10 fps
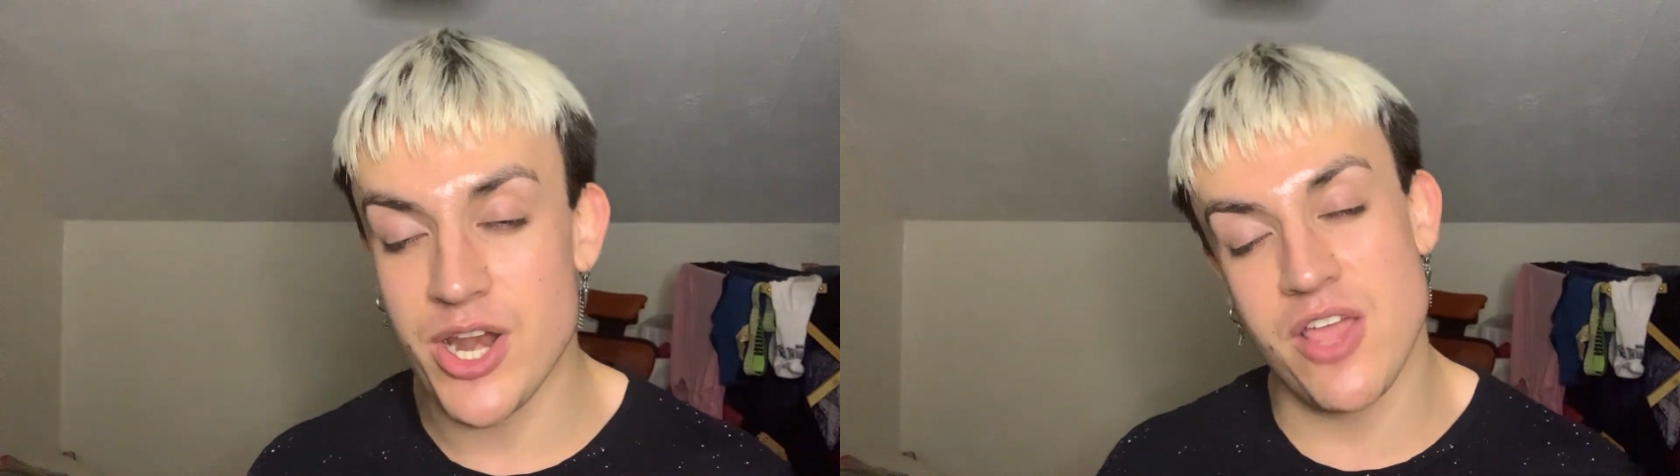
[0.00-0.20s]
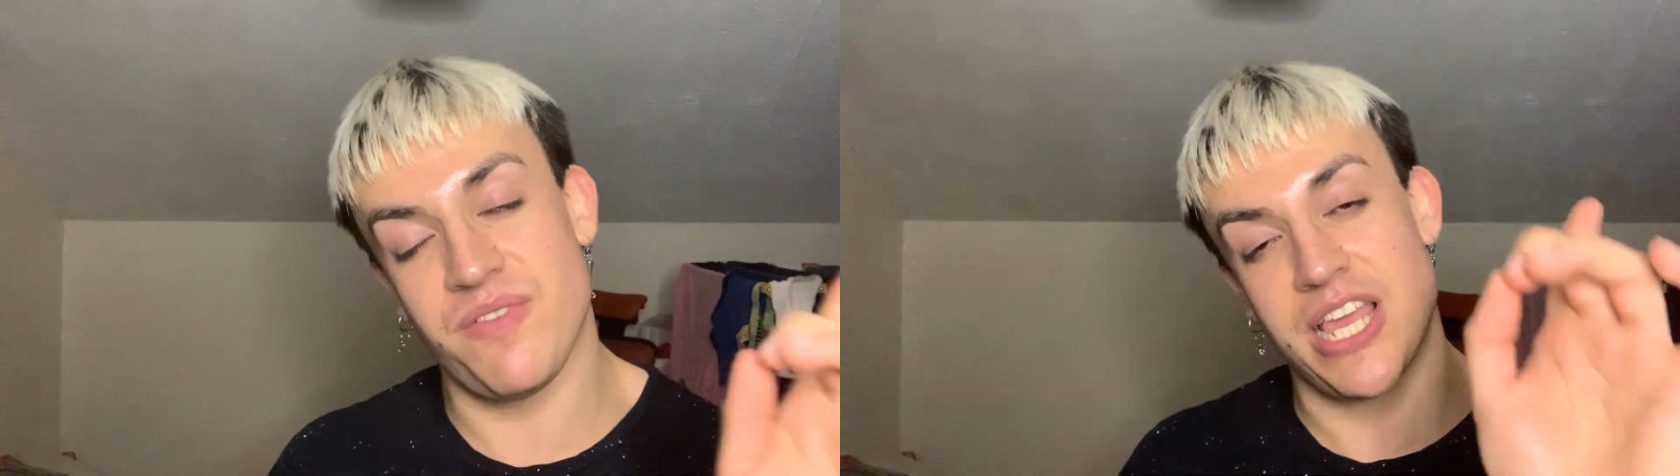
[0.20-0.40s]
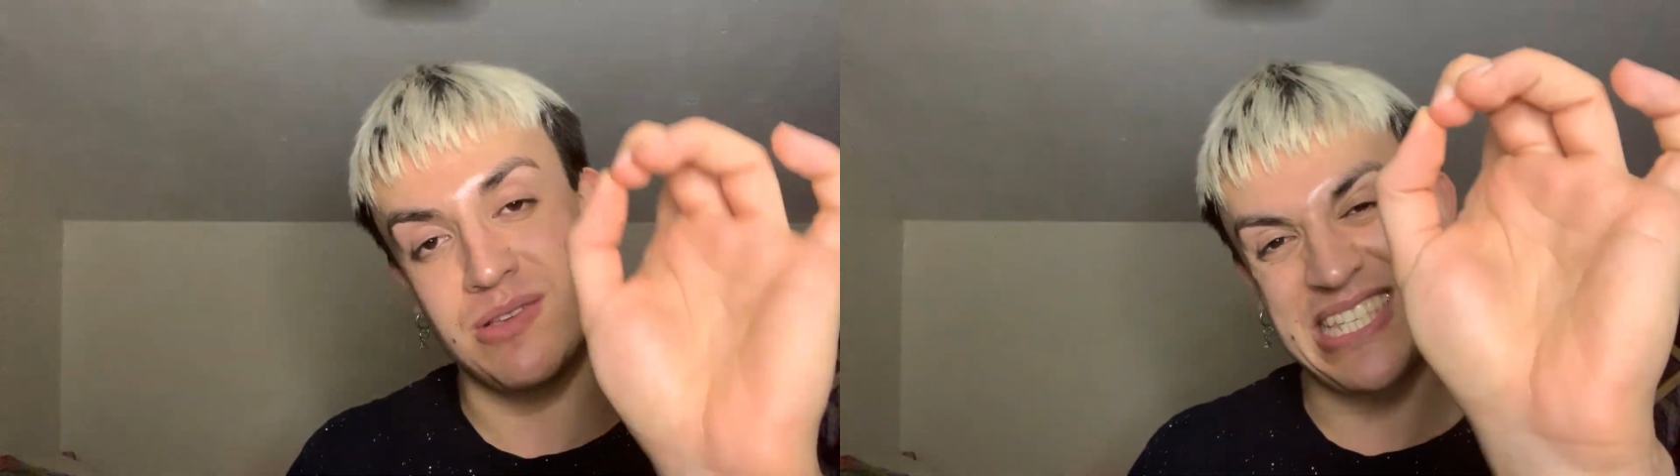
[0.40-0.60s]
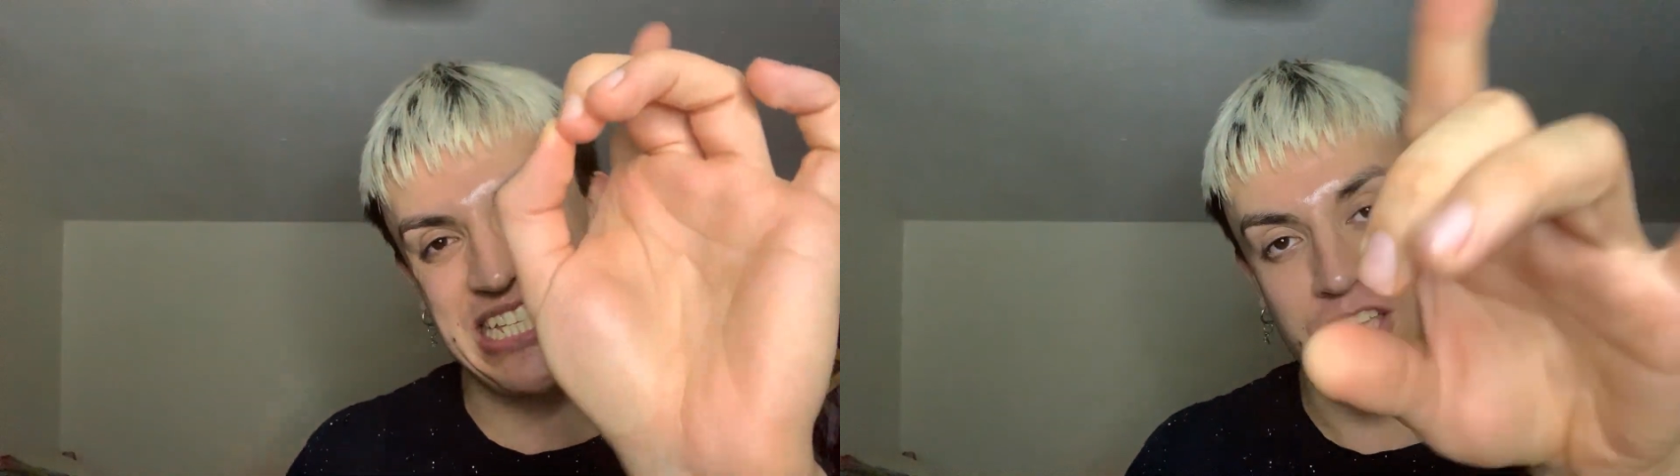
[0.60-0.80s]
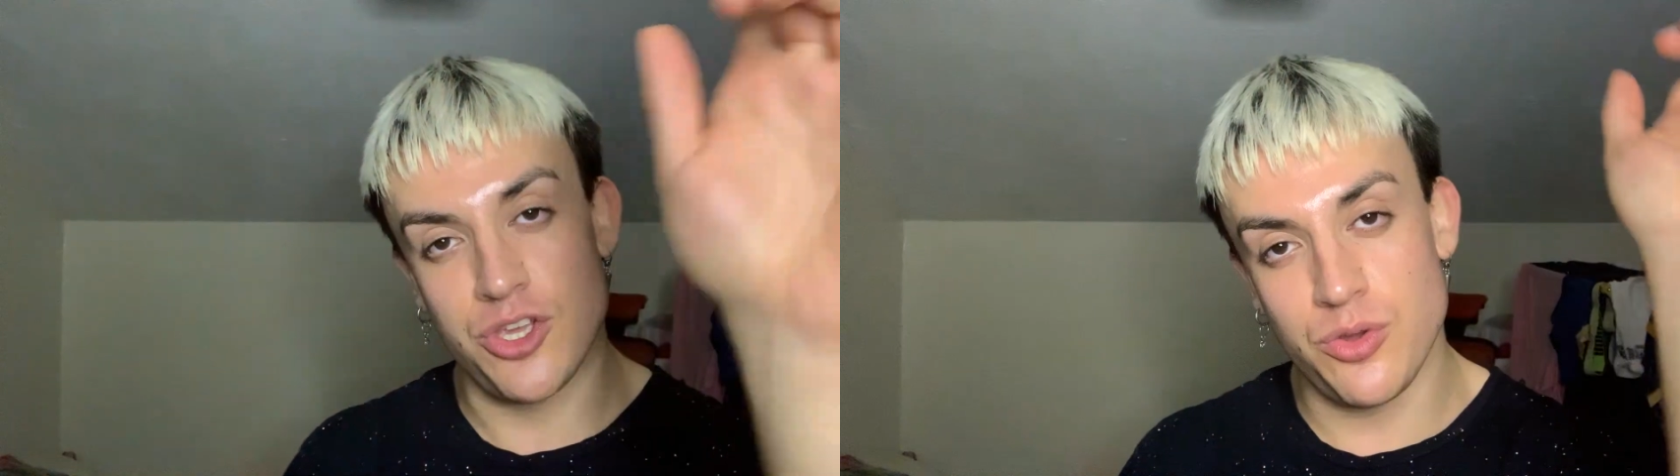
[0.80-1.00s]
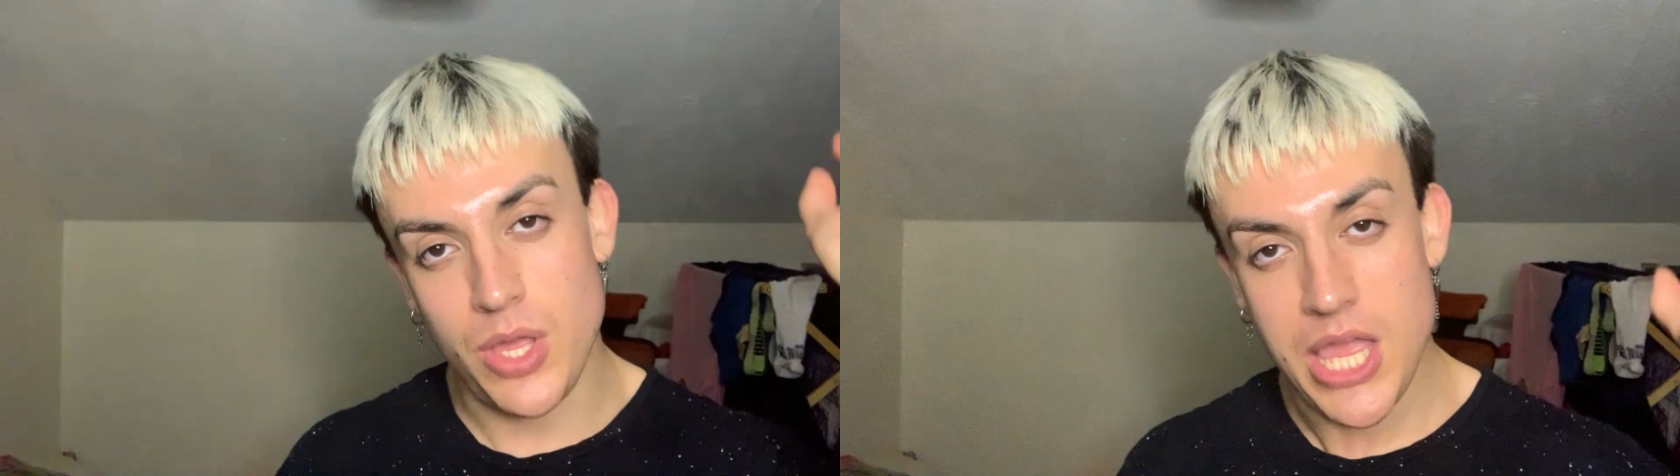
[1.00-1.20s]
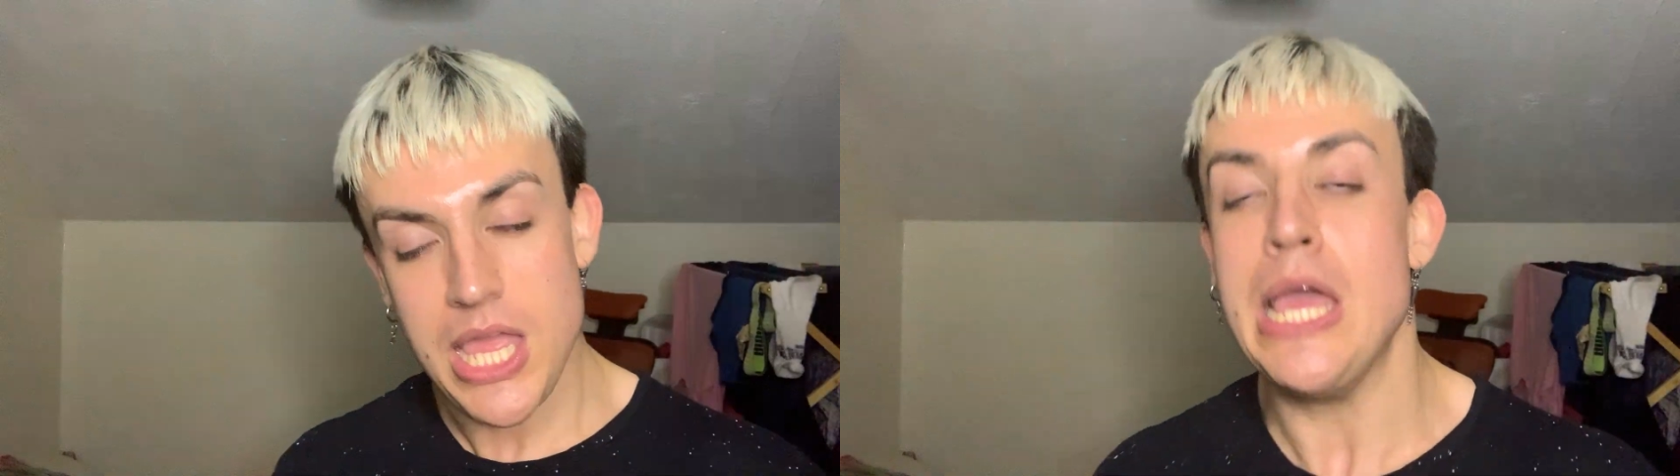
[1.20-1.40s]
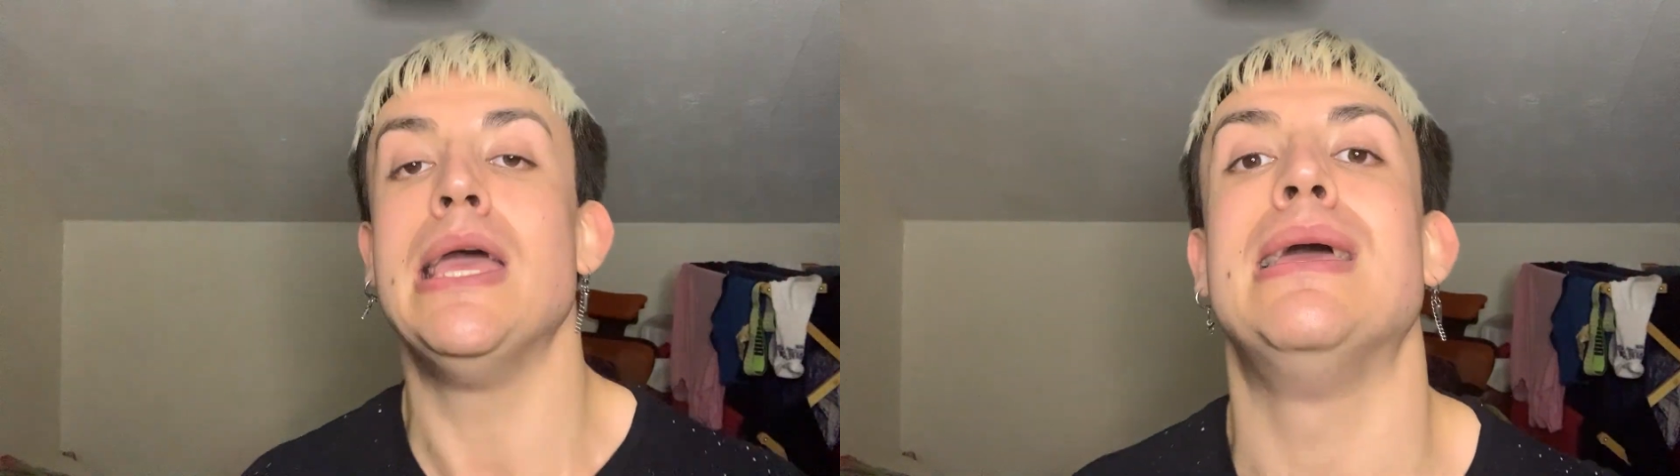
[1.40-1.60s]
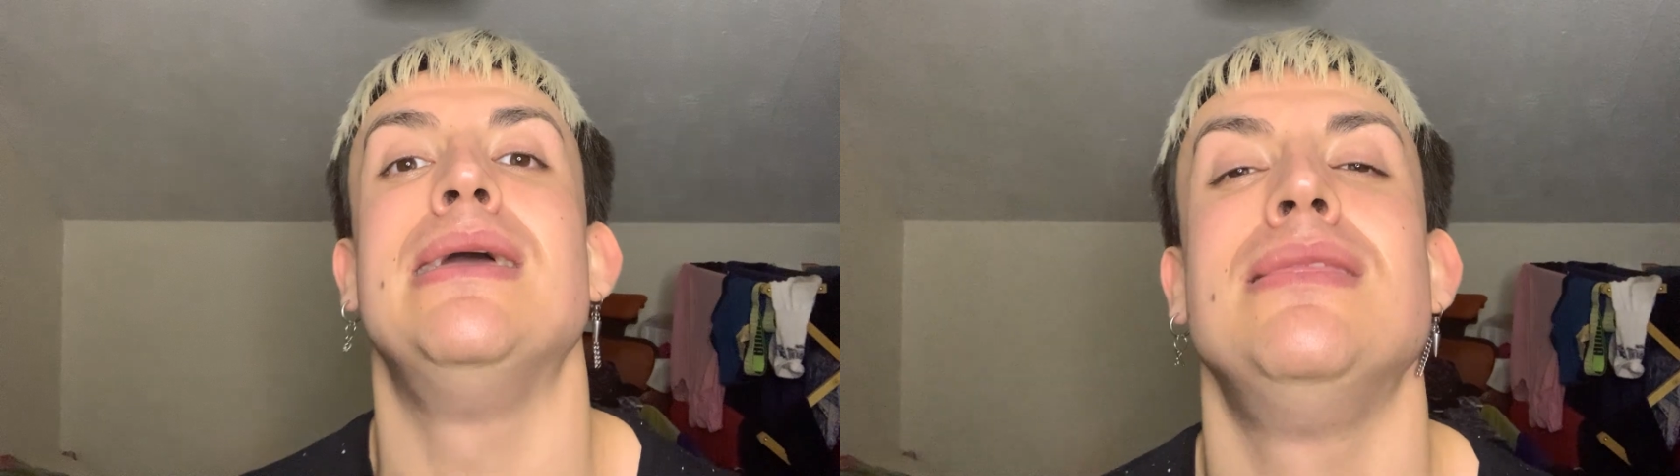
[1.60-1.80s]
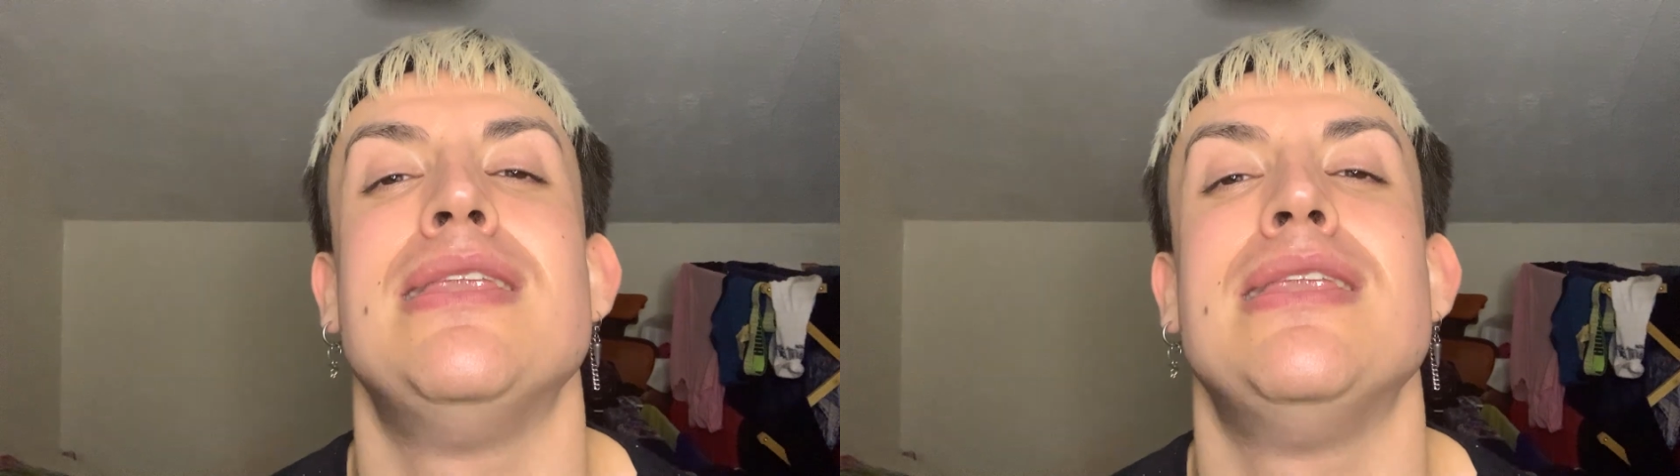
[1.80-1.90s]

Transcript: And hopefully I'll see you in